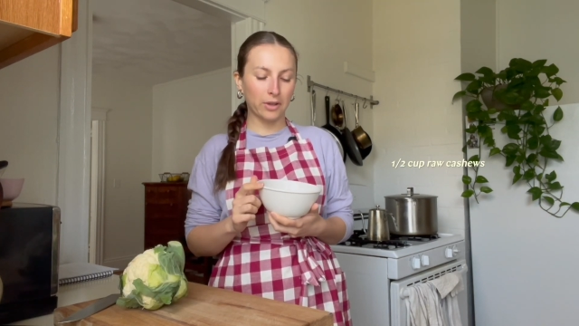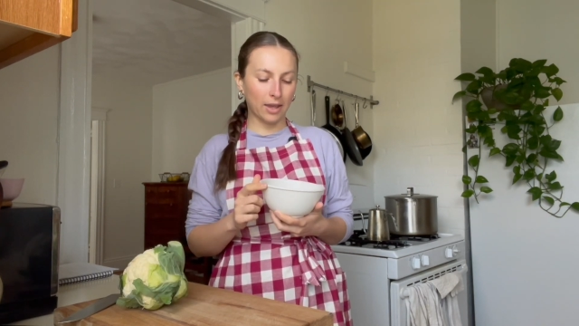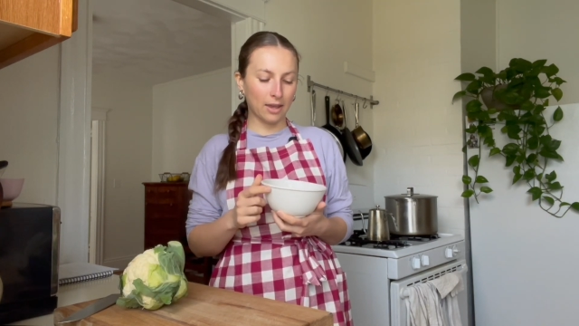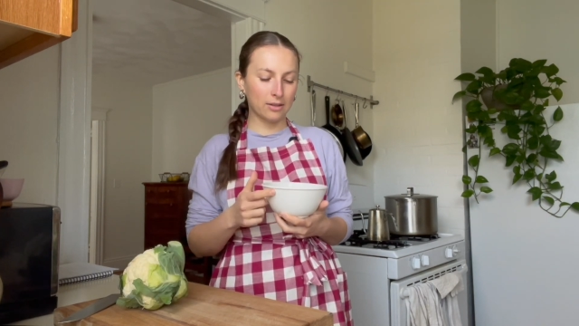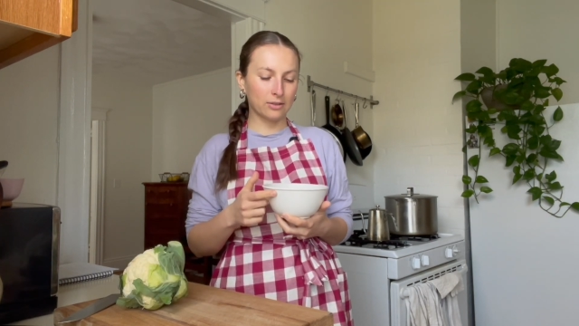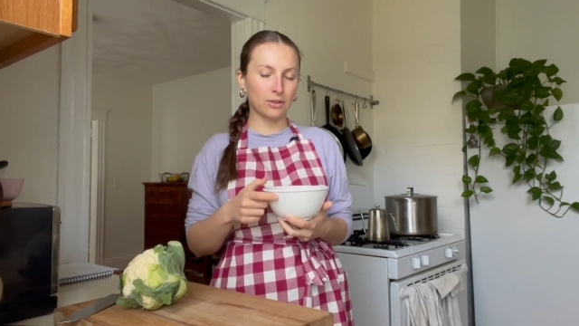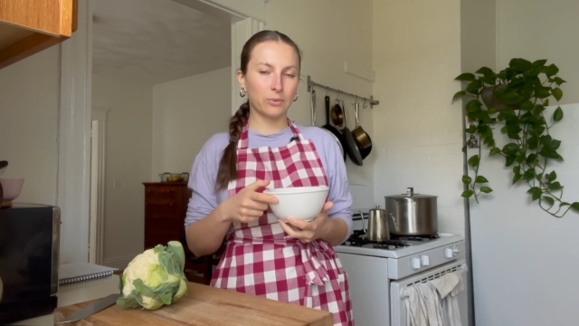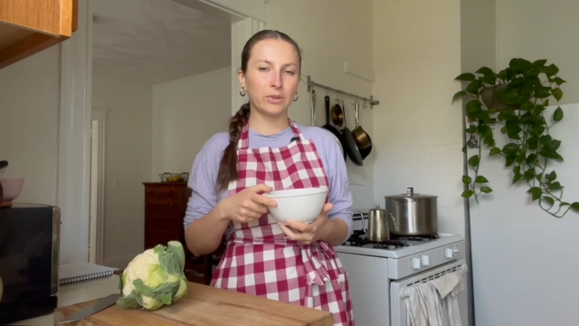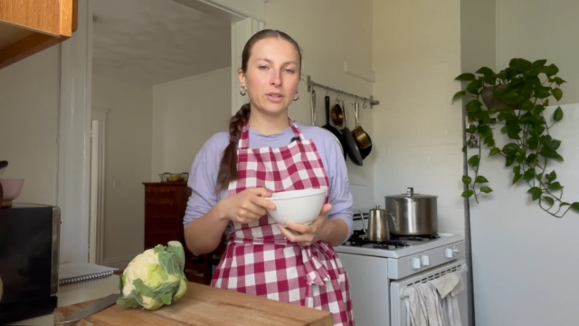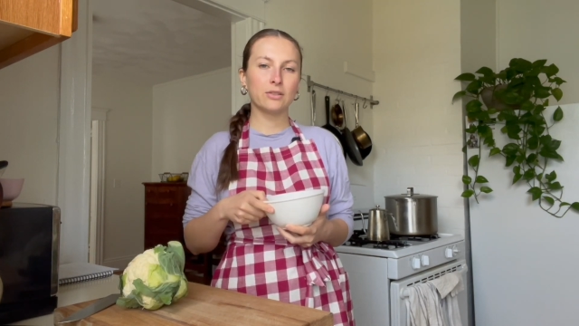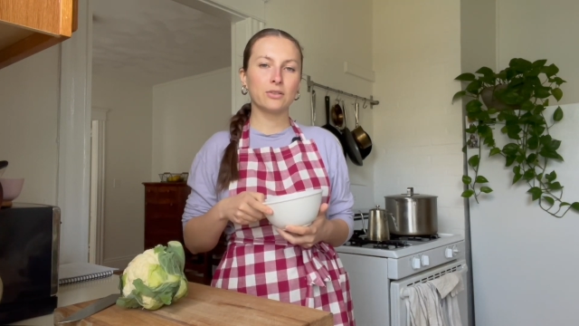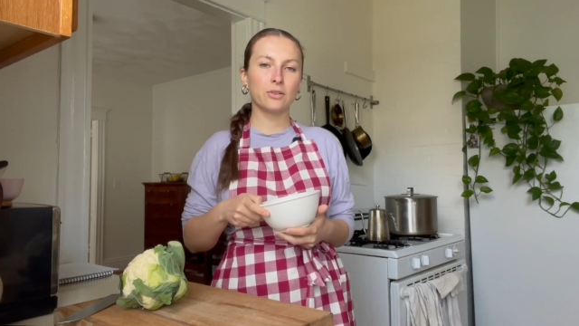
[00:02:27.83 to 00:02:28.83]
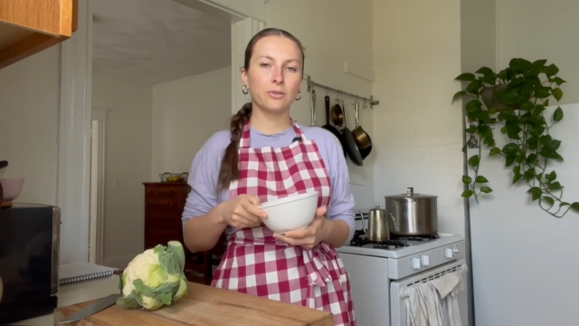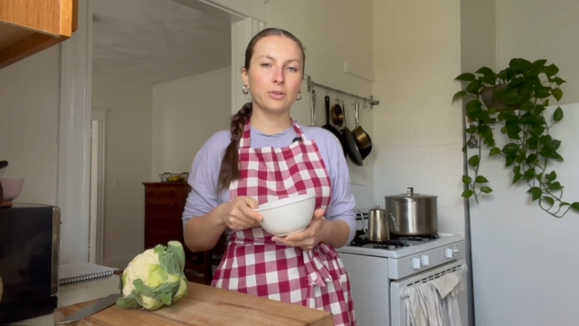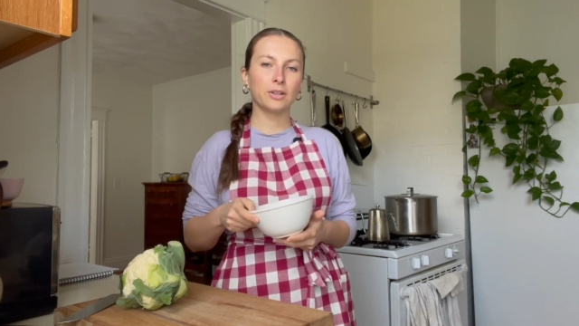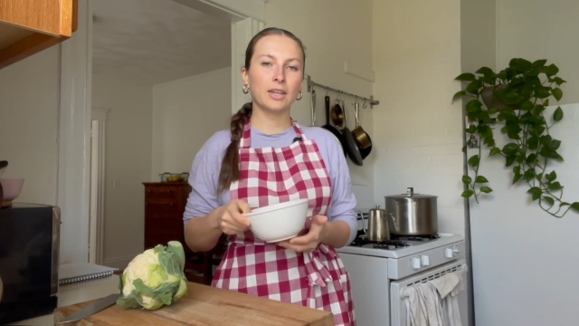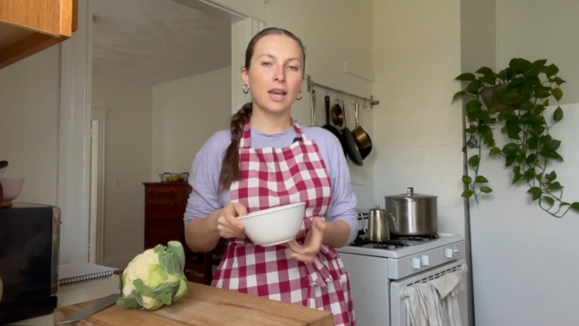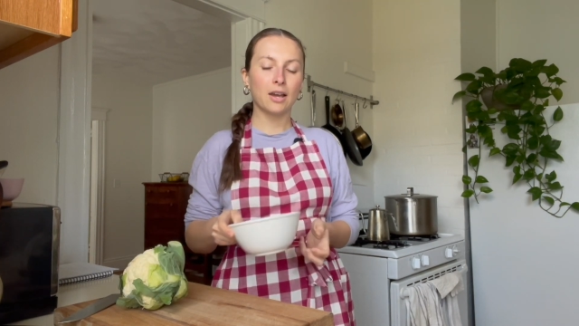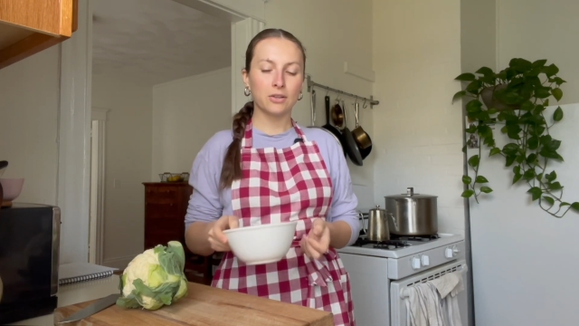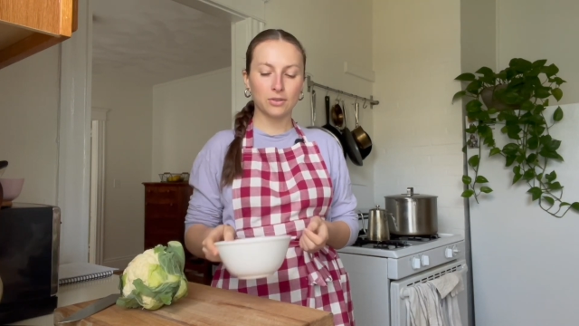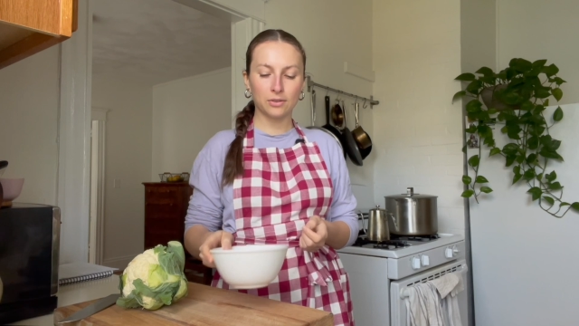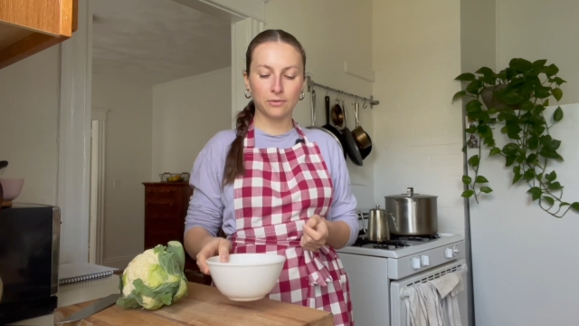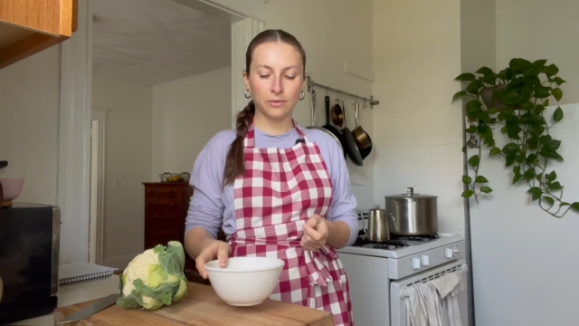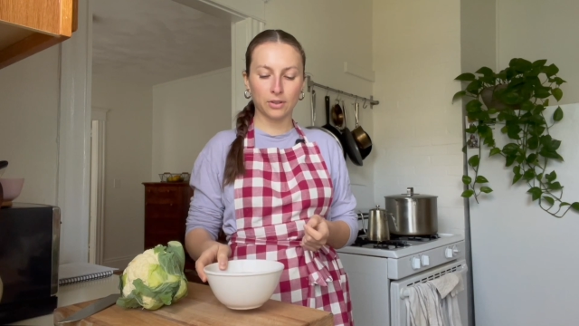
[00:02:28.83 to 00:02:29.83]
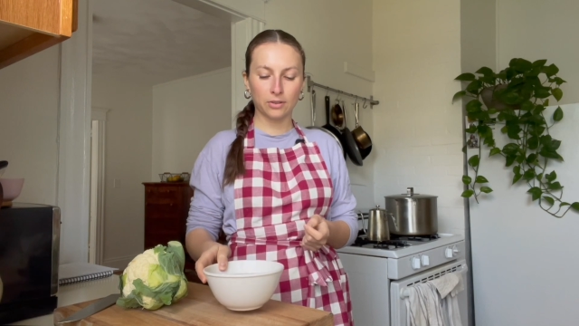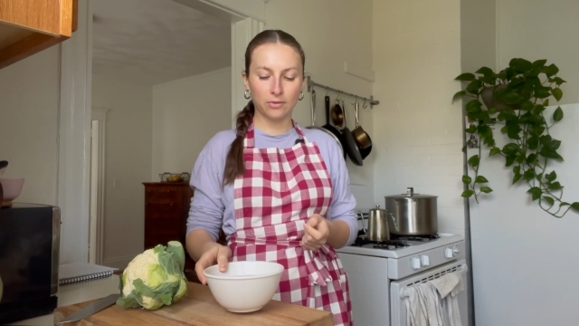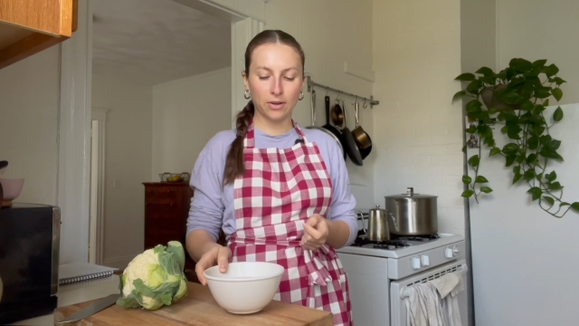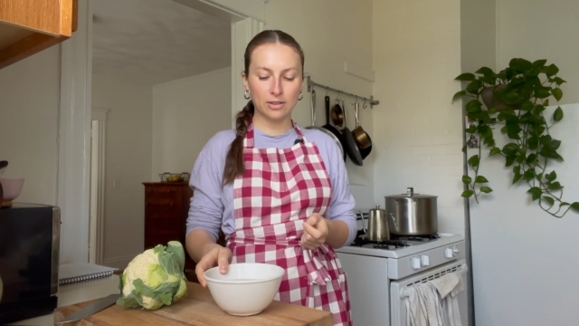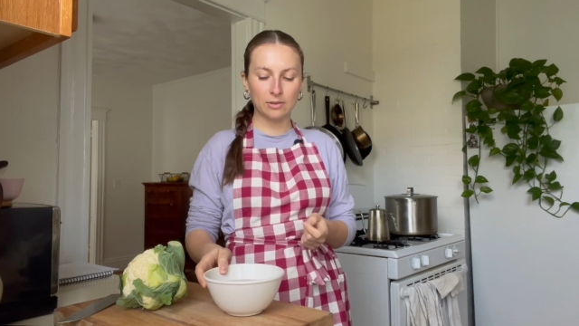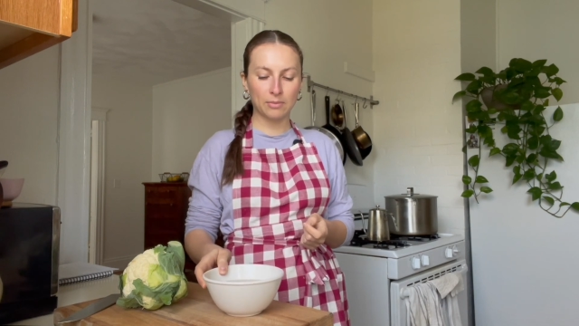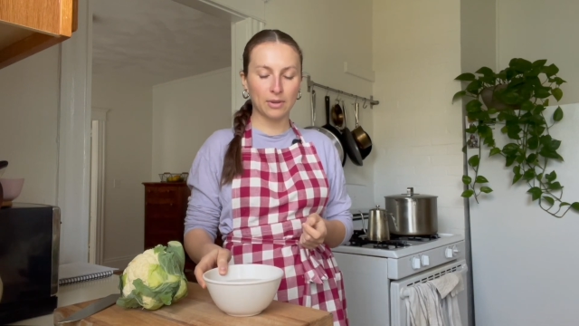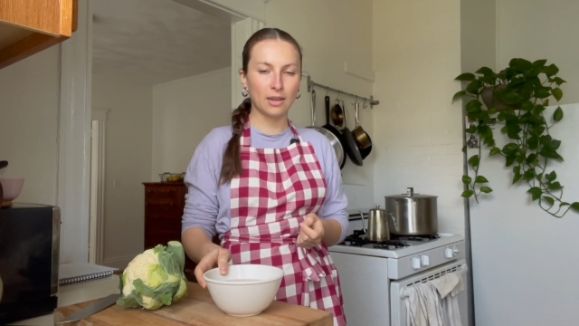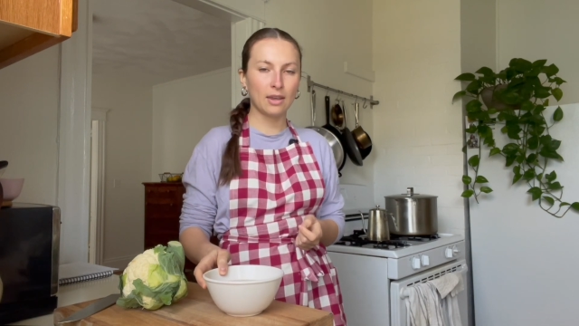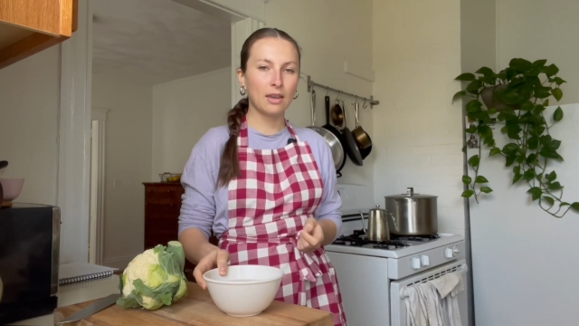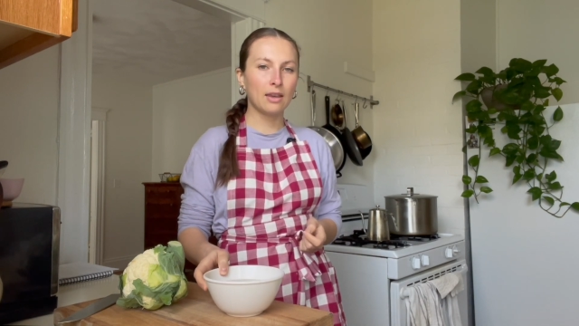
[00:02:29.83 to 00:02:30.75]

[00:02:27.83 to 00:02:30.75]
and you wanna soak cashews for this recipe